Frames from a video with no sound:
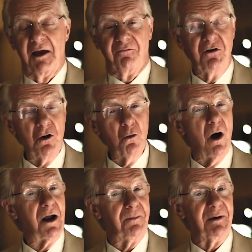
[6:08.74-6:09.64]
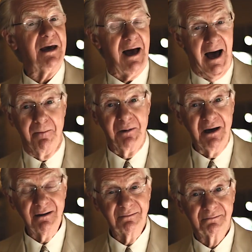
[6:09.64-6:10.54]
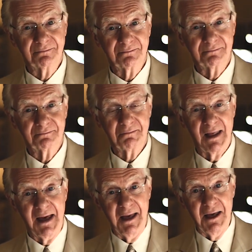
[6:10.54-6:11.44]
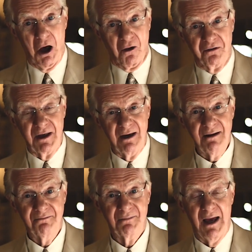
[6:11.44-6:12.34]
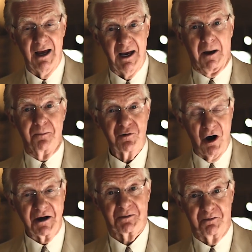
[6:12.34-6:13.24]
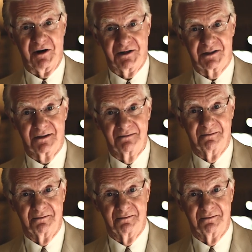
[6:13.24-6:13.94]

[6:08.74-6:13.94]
If you want to be happy, healthy, and prosperous,